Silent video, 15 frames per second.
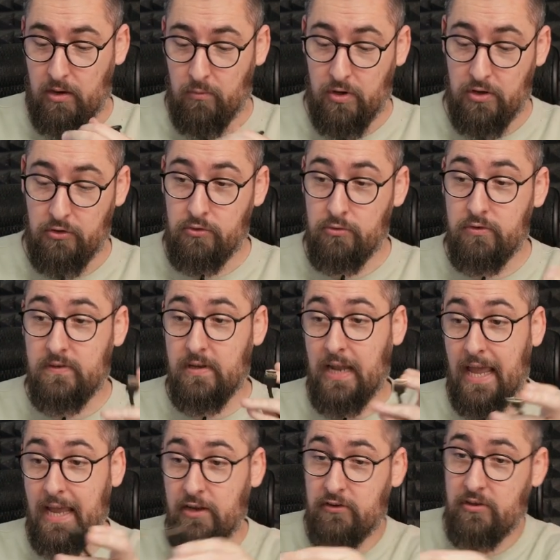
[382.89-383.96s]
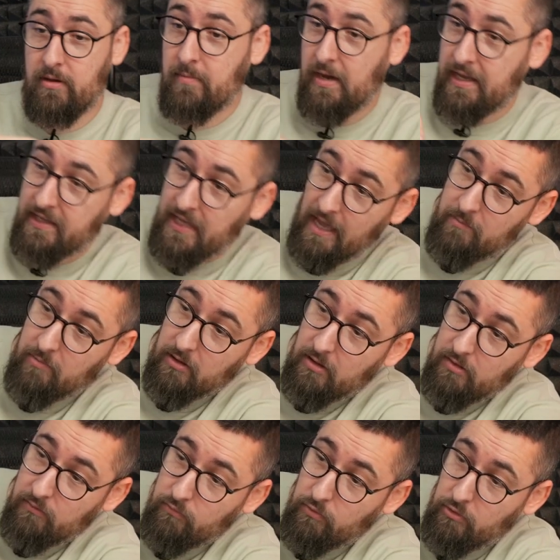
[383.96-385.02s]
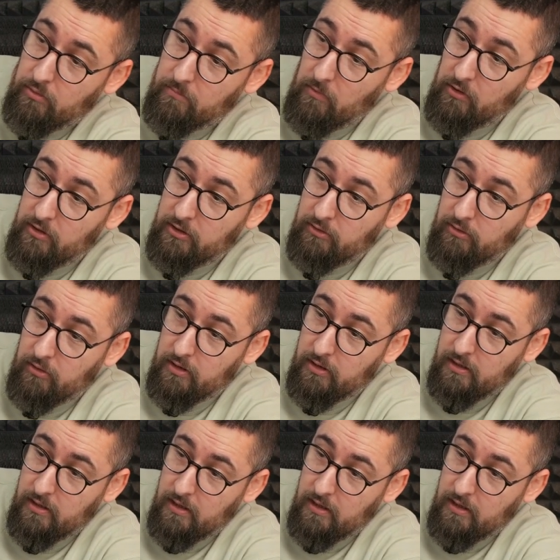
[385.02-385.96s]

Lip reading: When you use an HDMI cable for your monitor,